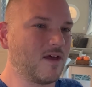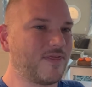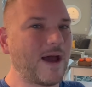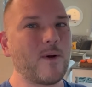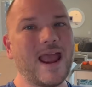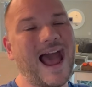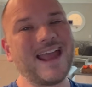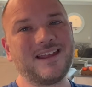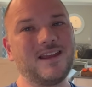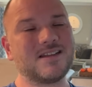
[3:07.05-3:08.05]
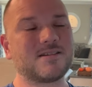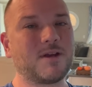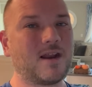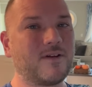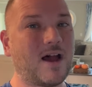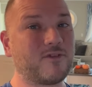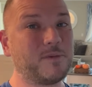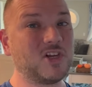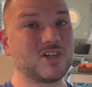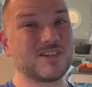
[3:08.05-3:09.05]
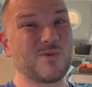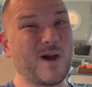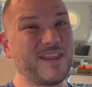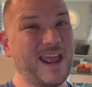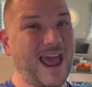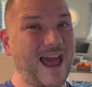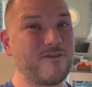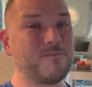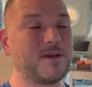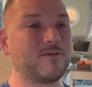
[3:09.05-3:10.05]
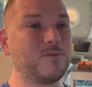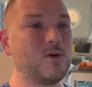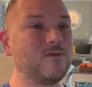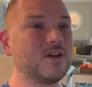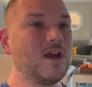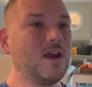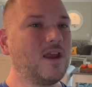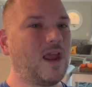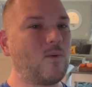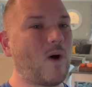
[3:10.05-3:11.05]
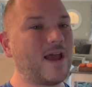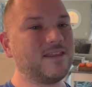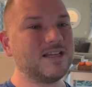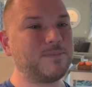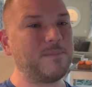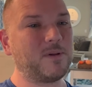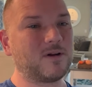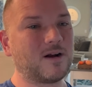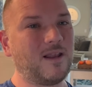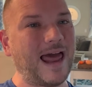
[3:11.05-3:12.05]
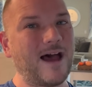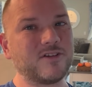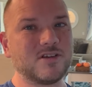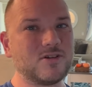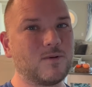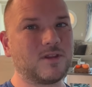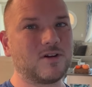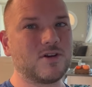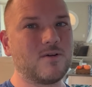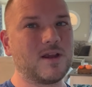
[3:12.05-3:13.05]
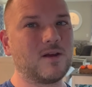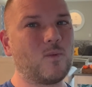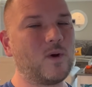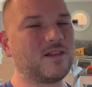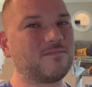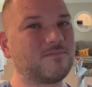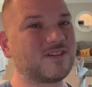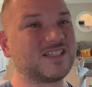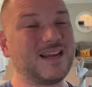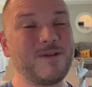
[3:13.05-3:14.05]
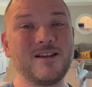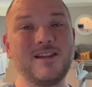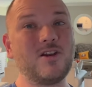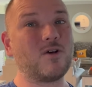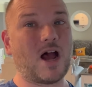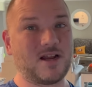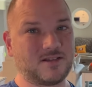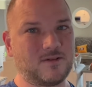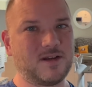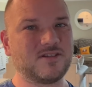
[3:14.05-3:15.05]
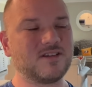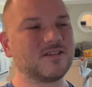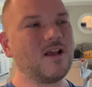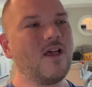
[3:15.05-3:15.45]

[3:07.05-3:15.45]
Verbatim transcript: That way I can get some kind of confirmation as to why they haven't been removed and why these people are allowed to do what they're doing with seemingly no consequences.